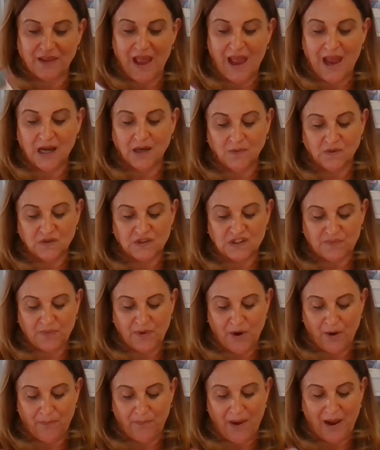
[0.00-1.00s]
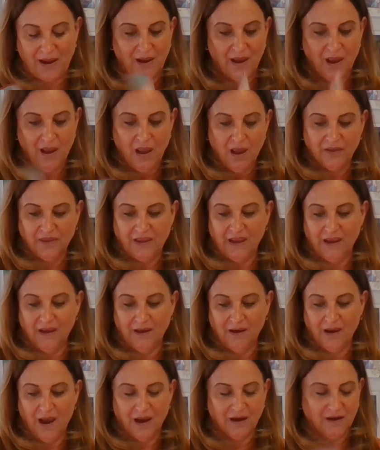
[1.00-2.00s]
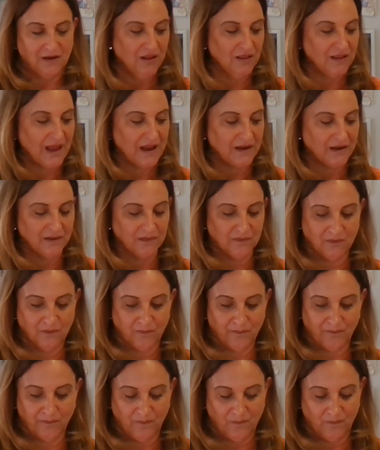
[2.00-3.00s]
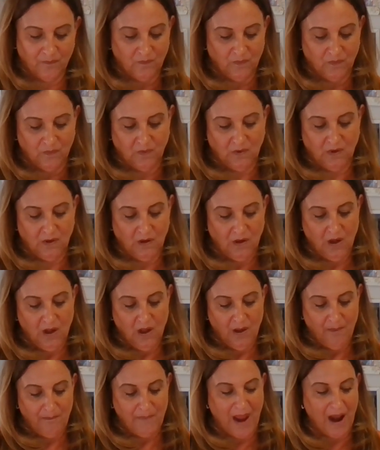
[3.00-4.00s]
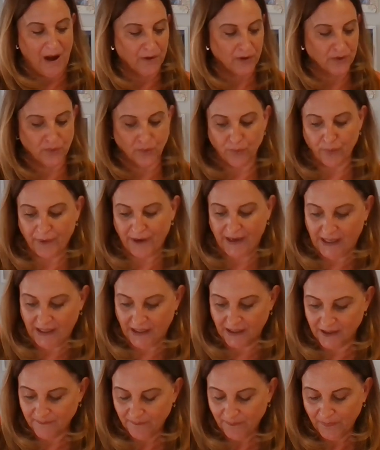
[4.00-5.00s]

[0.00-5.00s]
Animal Spirit by the Colette Baron Reed.